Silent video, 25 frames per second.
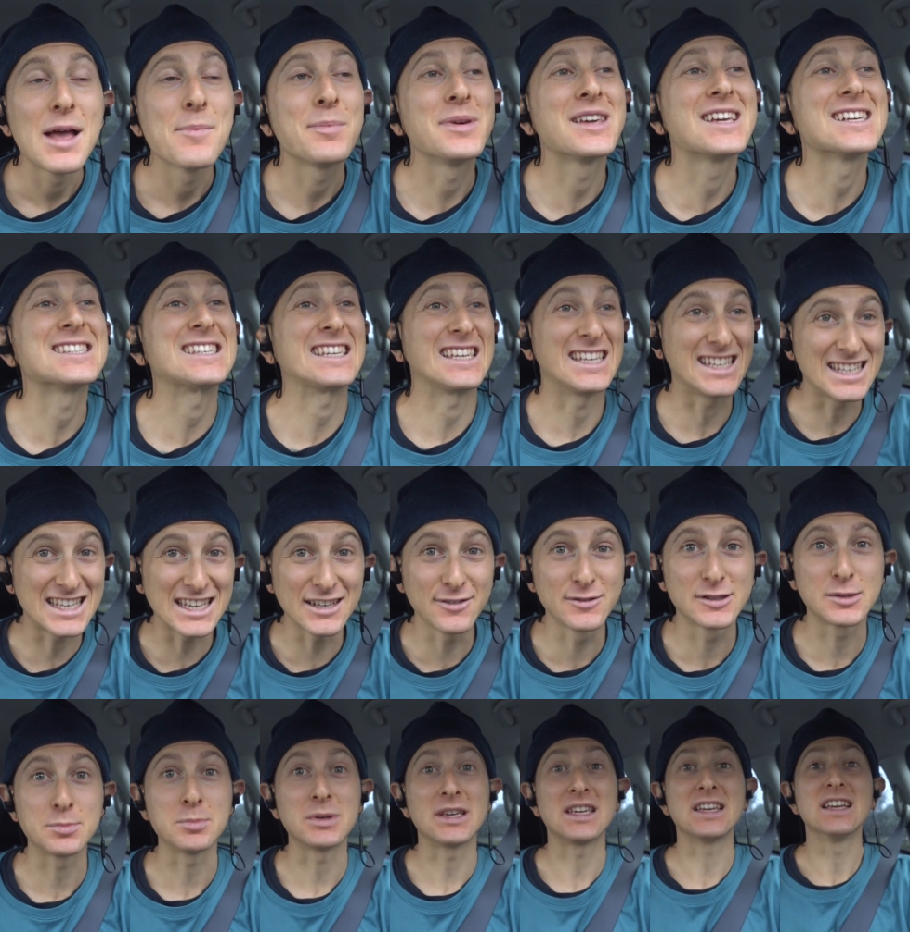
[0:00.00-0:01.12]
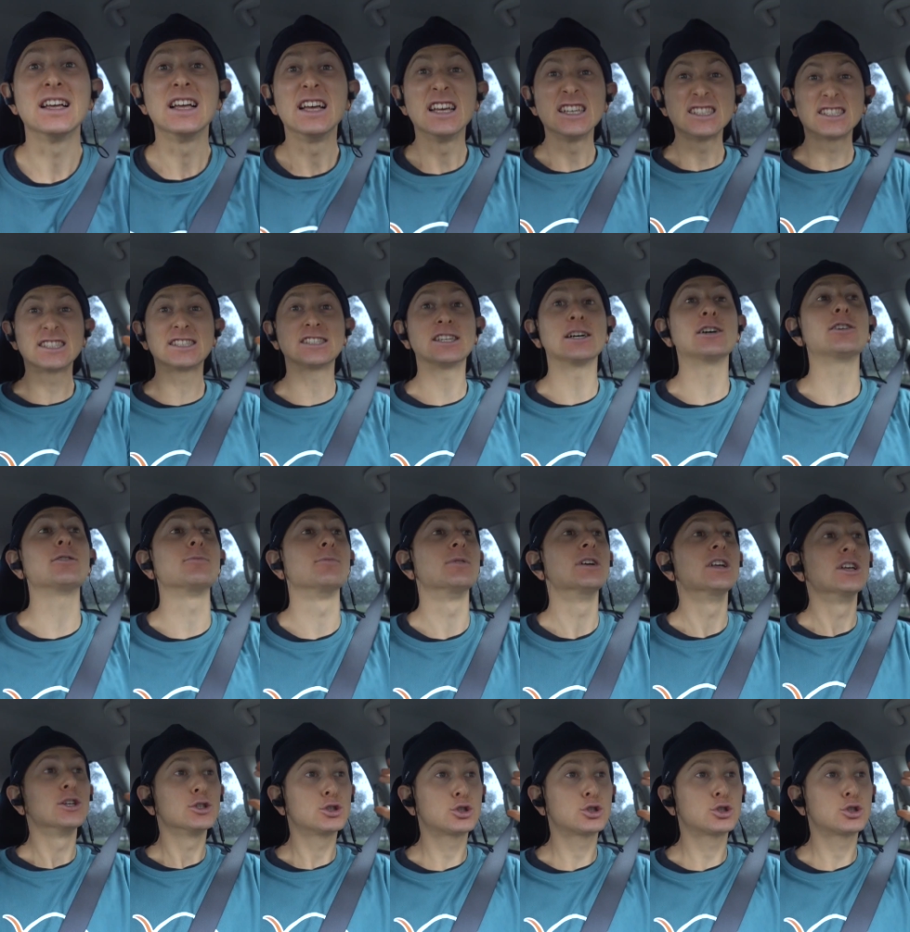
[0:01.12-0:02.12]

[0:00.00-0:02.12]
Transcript: because it gives me some